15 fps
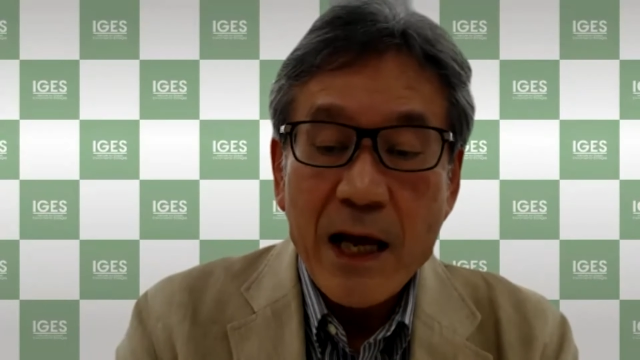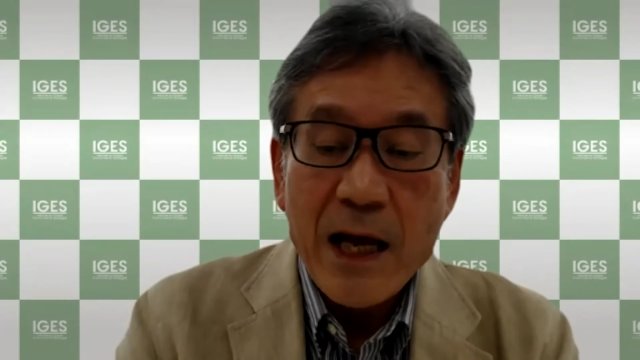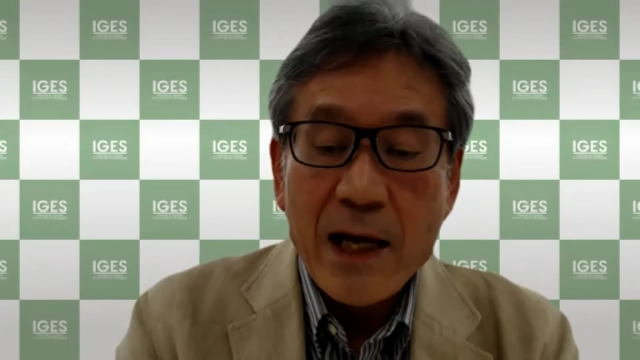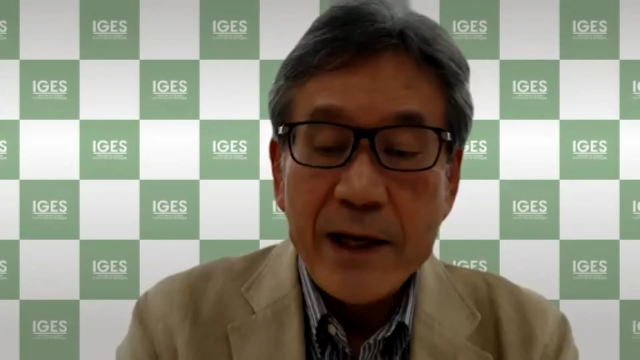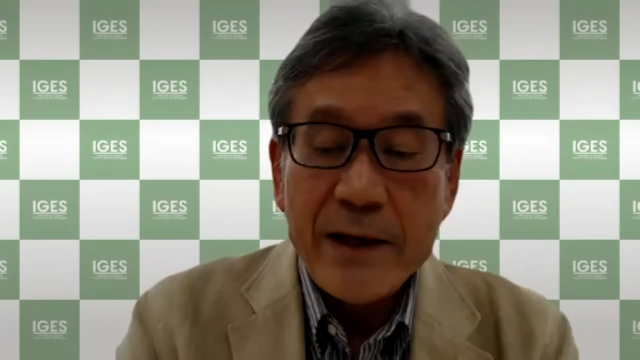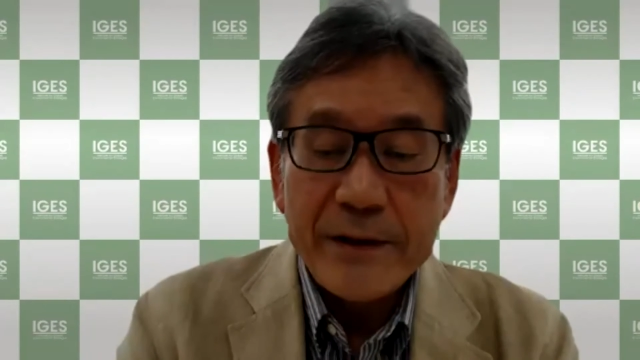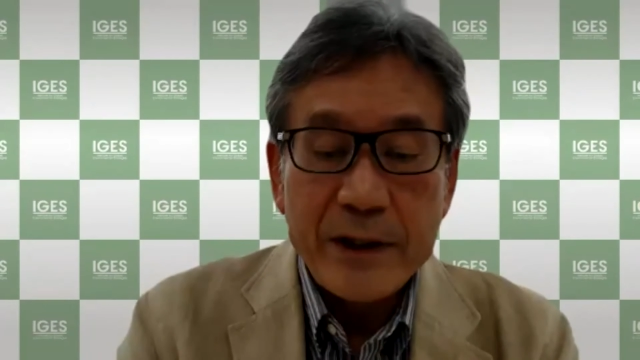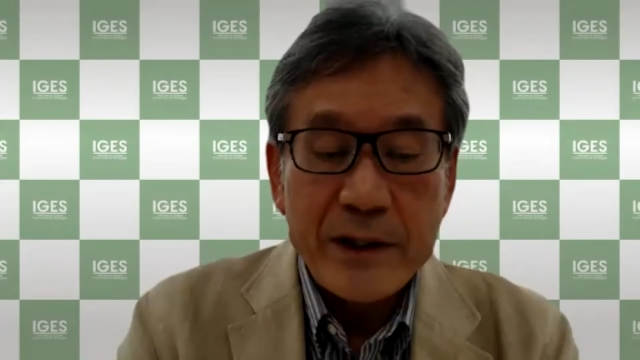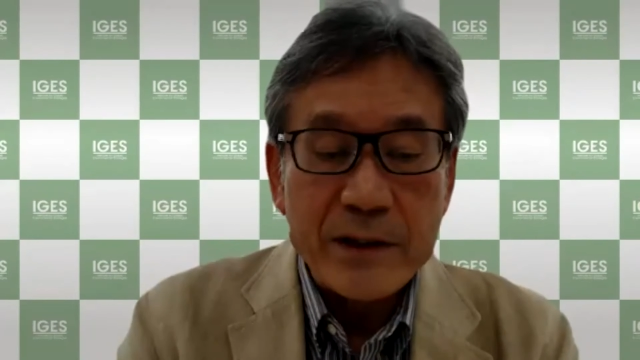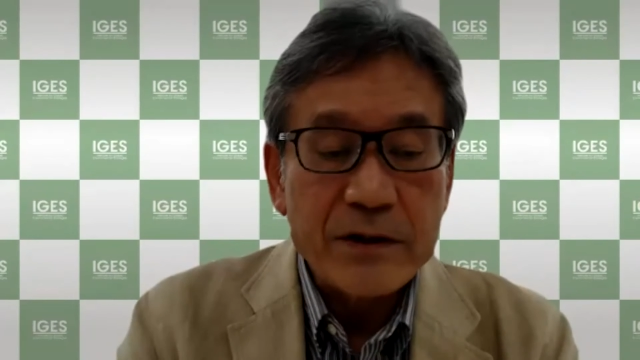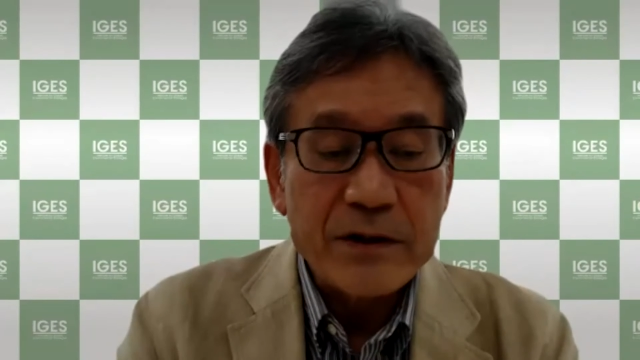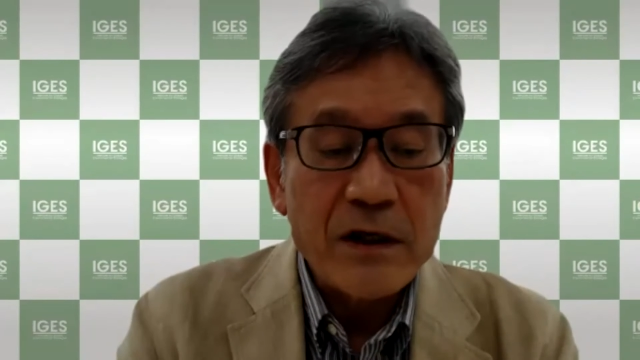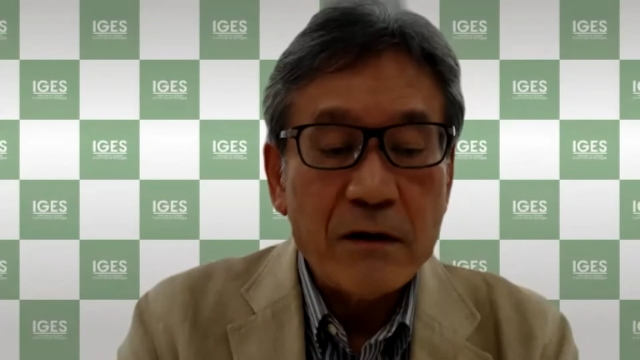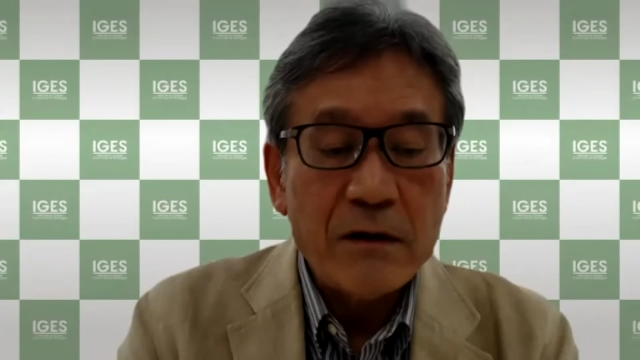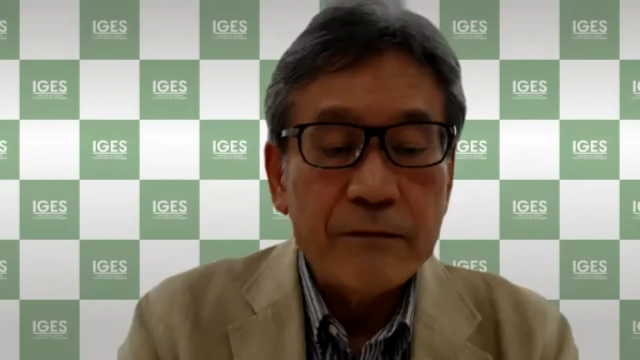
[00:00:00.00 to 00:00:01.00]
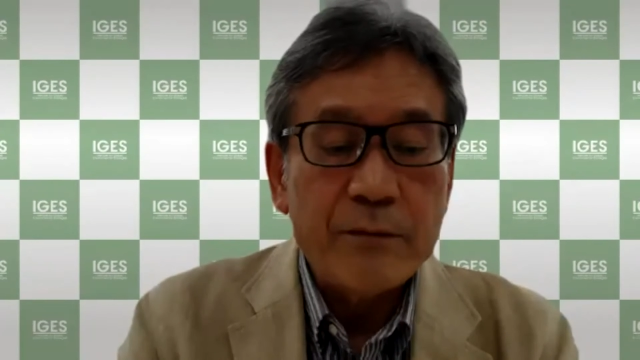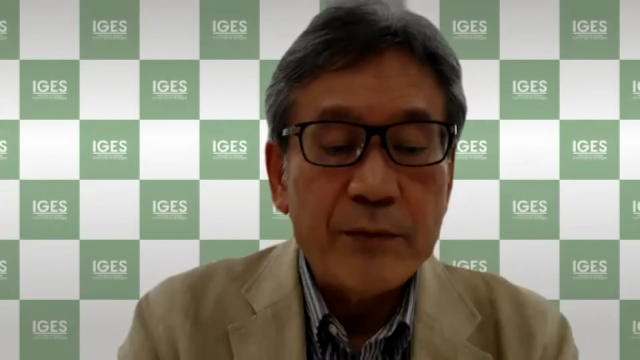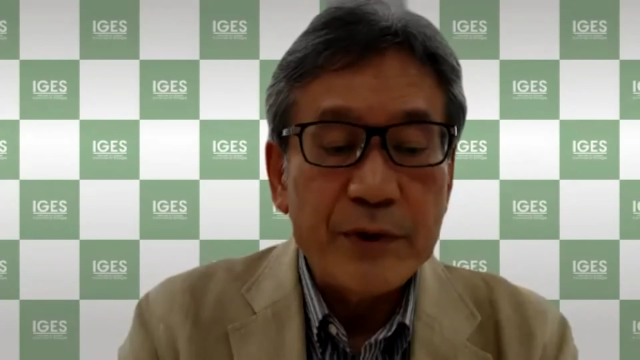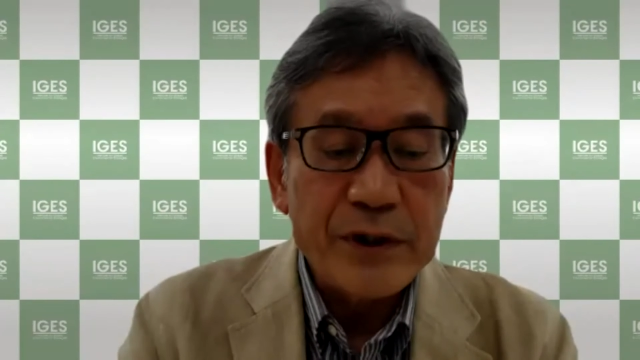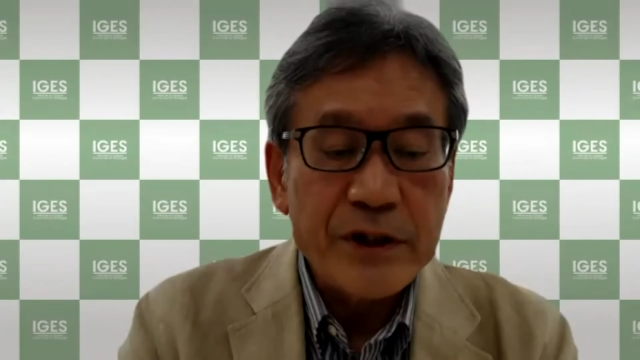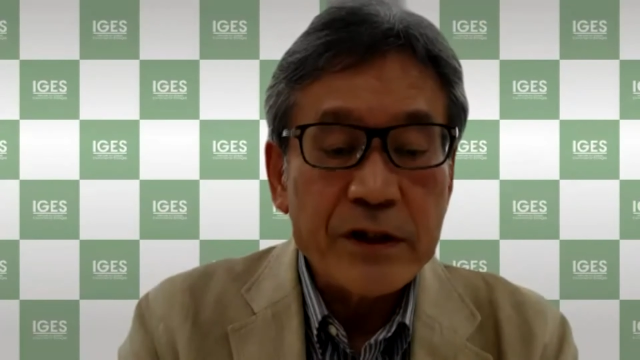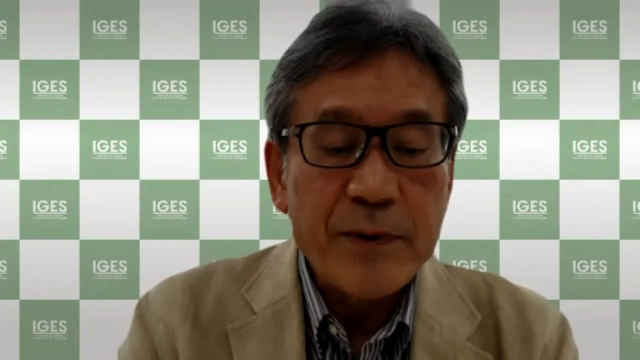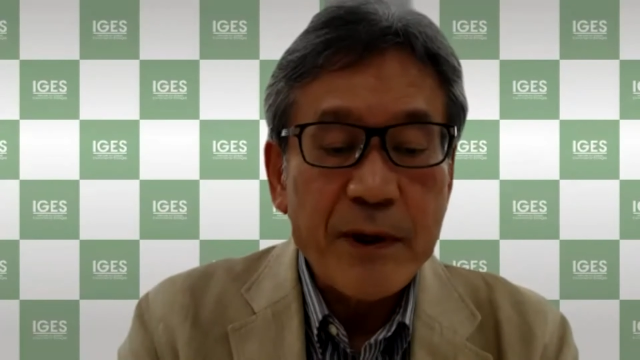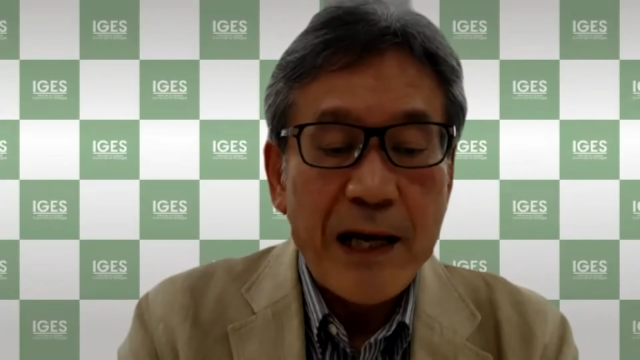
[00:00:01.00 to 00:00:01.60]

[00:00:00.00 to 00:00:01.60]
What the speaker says: areas of municipal